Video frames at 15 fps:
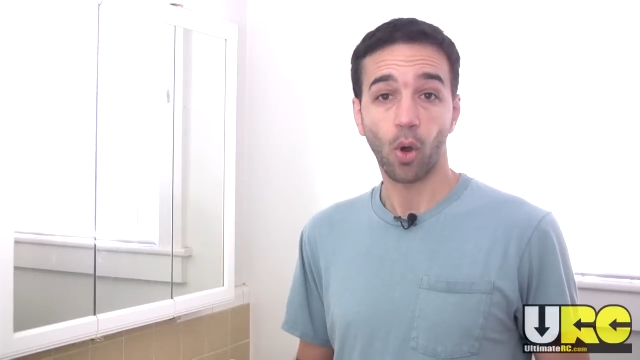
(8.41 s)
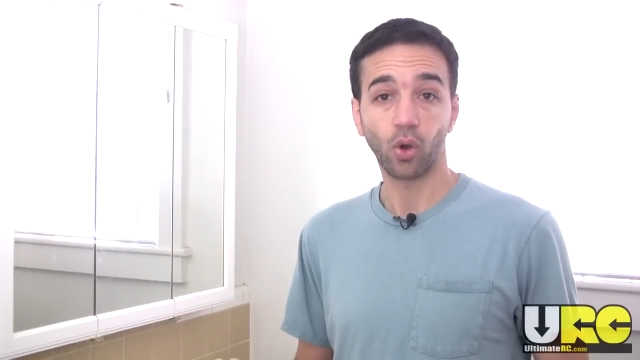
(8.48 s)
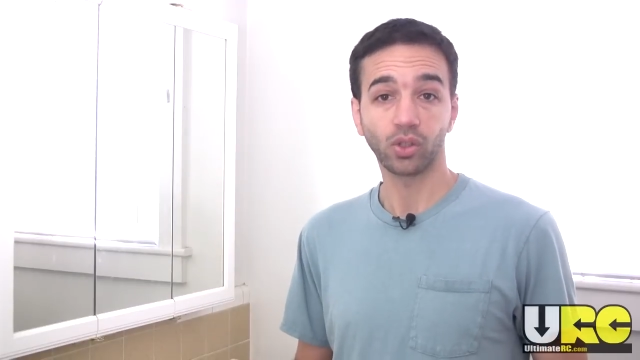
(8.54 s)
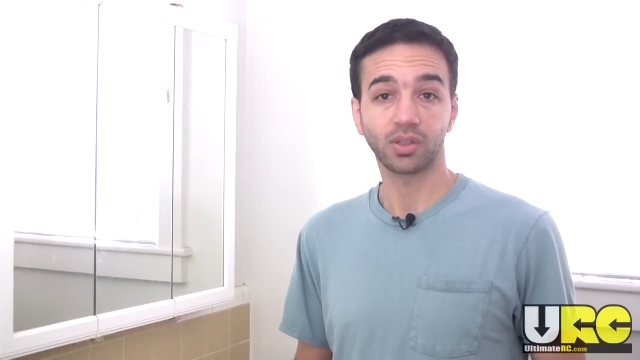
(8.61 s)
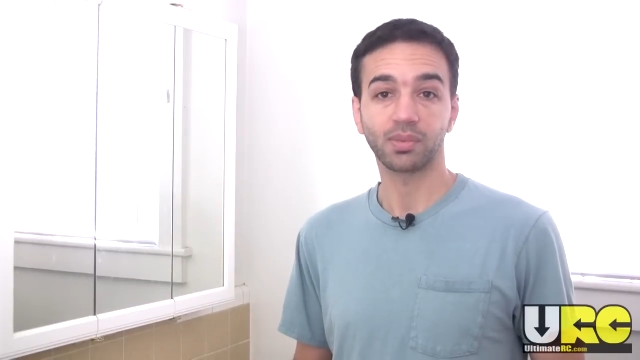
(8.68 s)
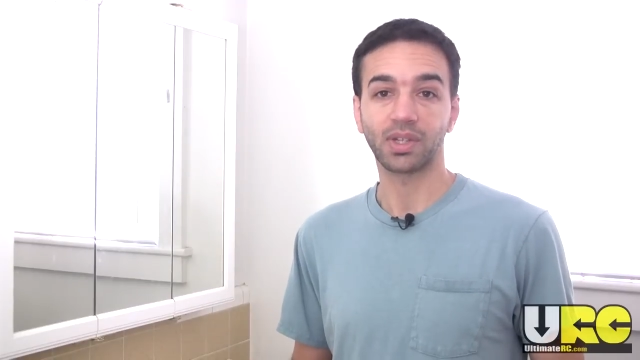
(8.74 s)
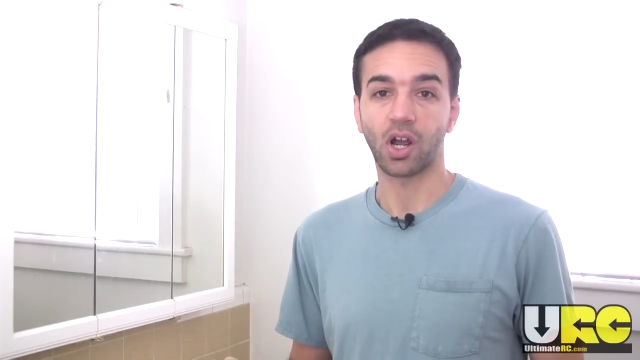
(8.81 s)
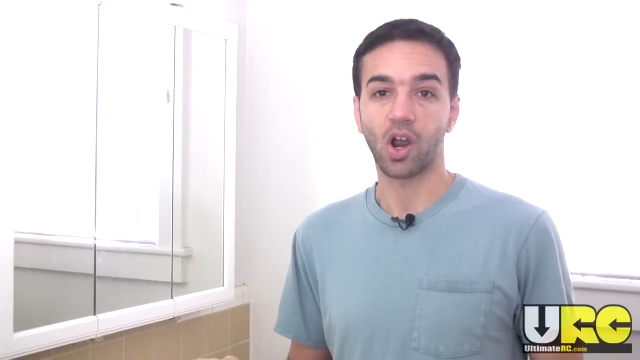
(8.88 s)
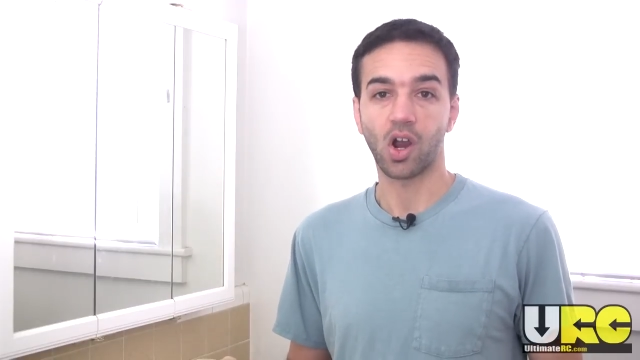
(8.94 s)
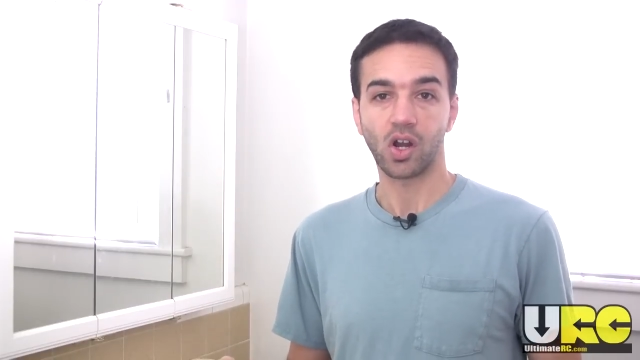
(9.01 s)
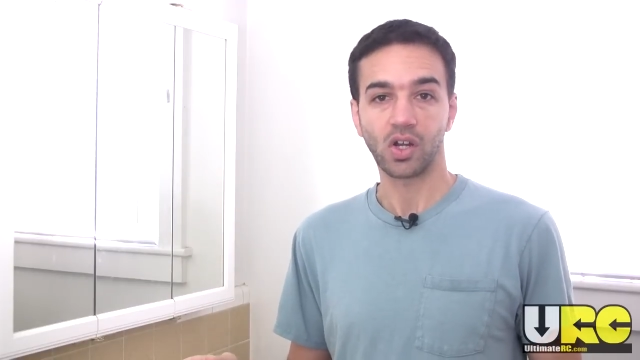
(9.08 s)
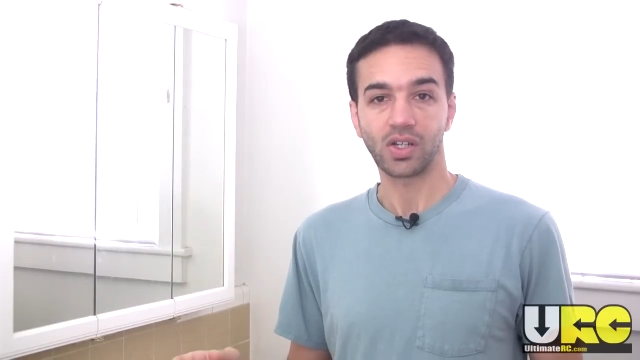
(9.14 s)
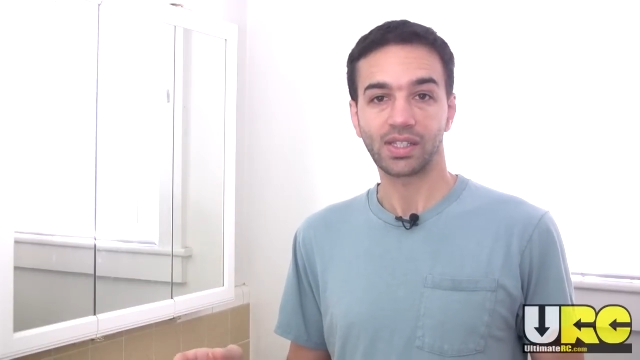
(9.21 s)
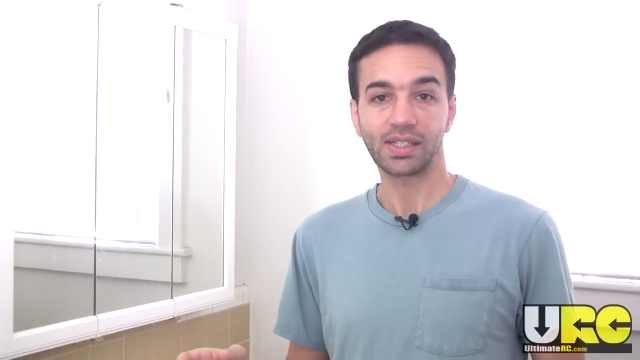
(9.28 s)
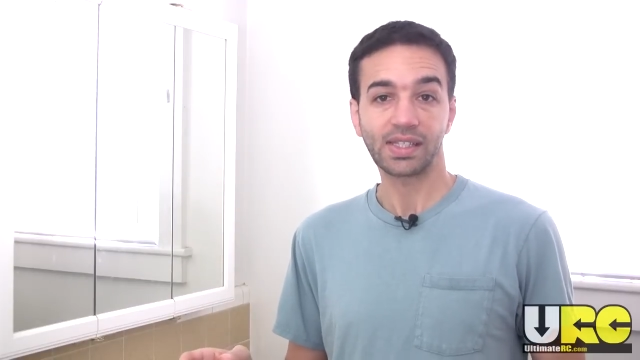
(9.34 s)

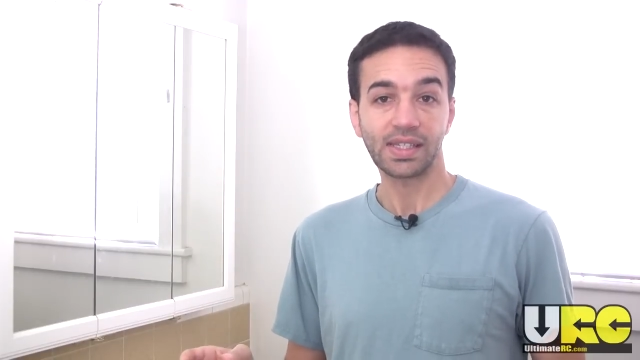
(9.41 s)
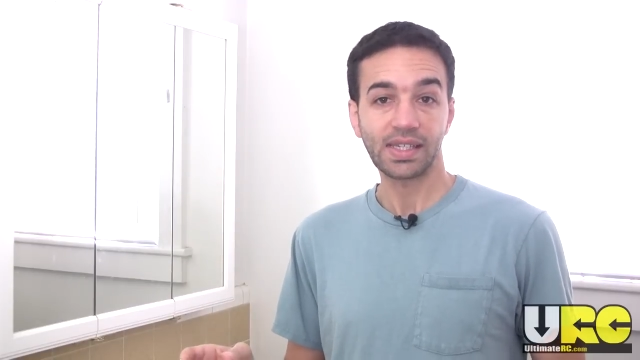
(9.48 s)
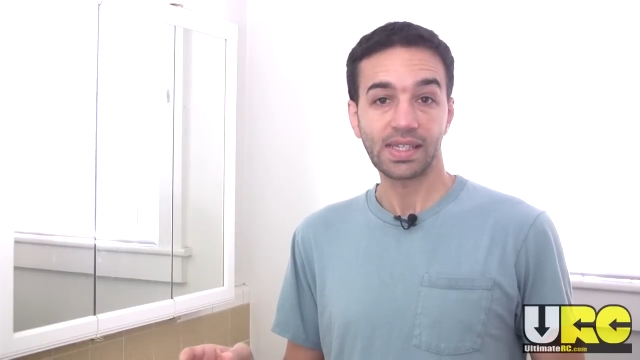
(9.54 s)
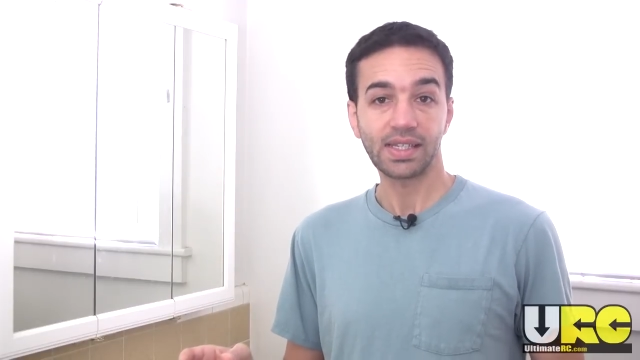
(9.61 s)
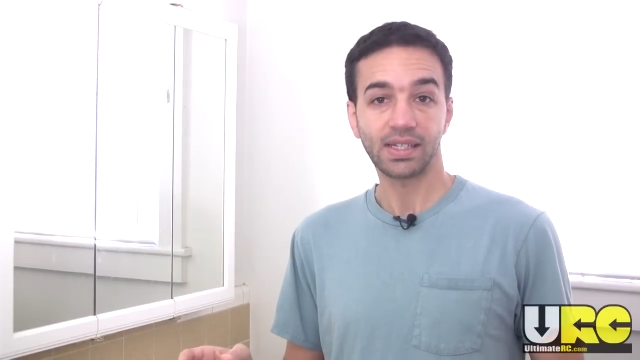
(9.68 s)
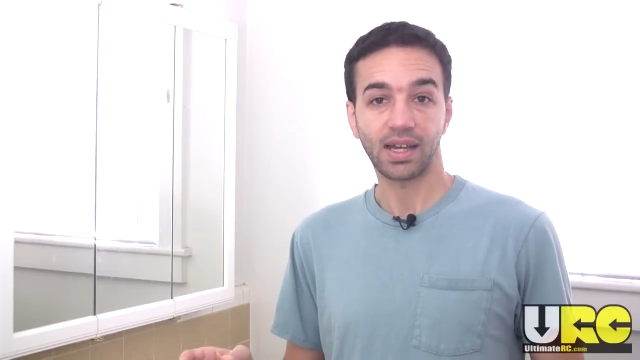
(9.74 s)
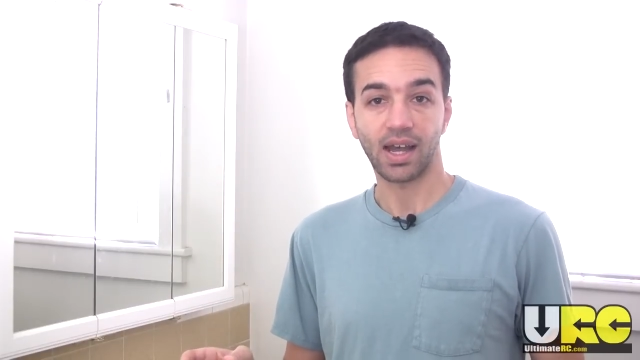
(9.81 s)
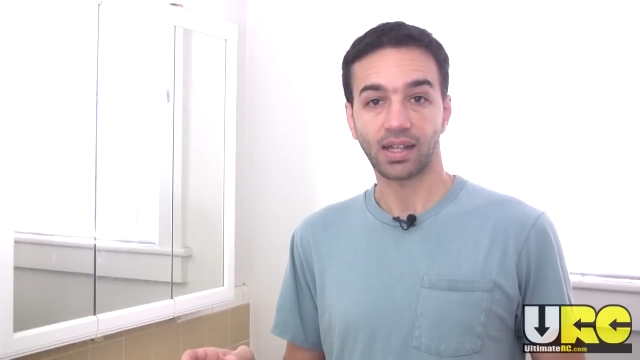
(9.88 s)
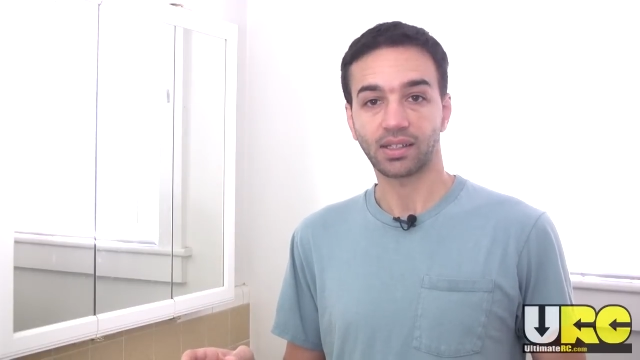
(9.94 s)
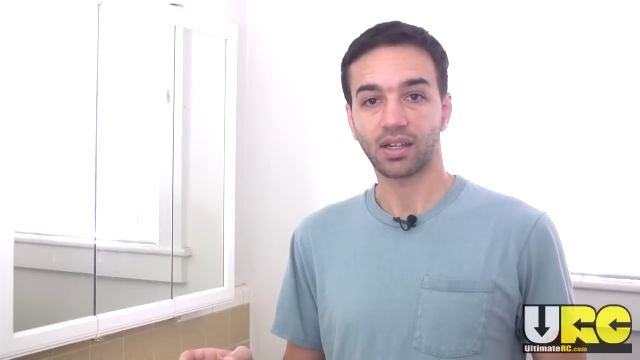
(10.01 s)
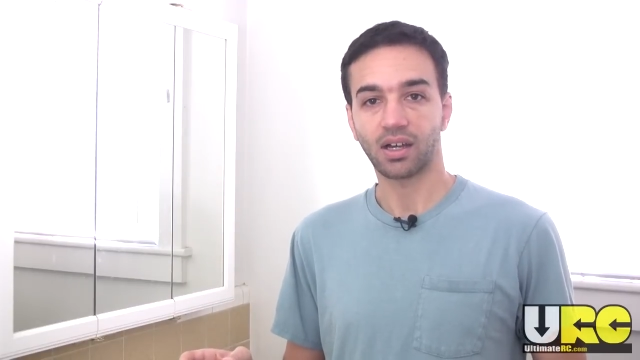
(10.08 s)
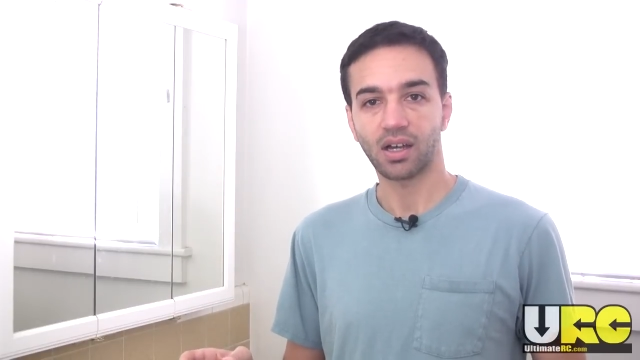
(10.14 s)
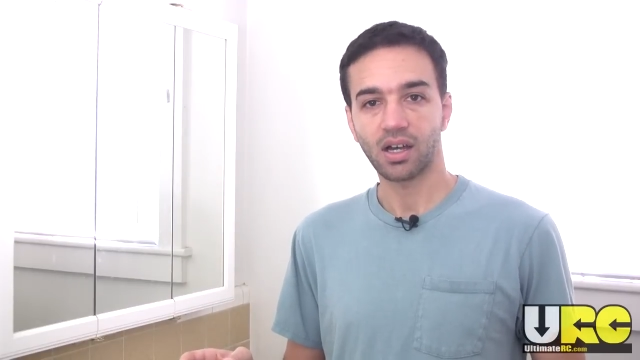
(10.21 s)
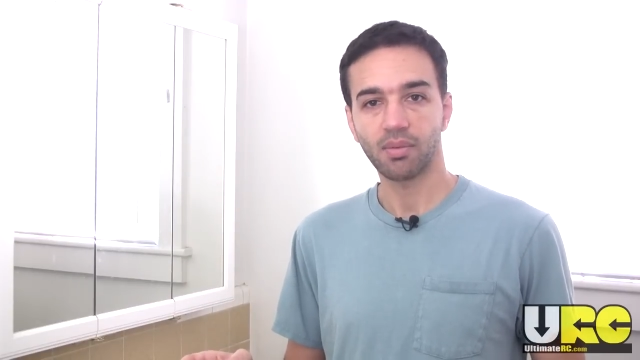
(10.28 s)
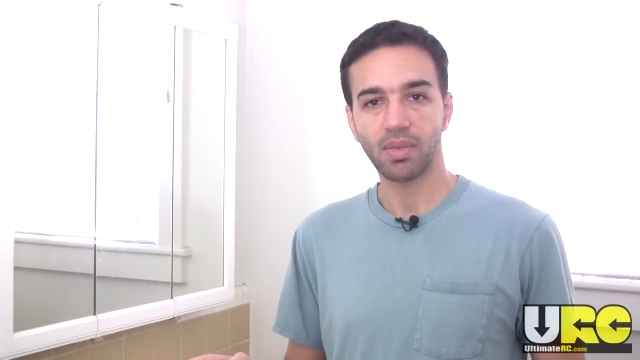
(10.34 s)

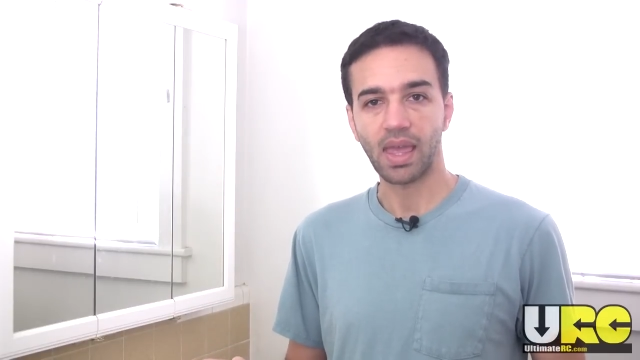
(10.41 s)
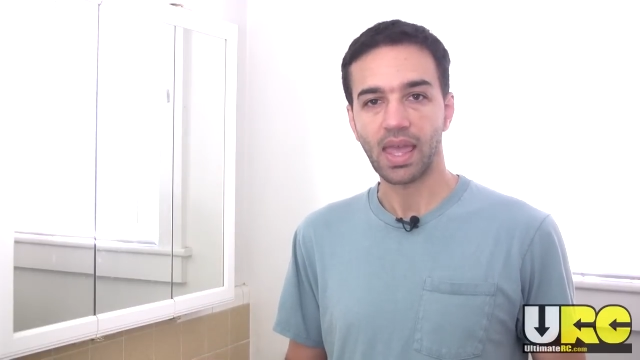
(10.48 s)
UltimateRC.com,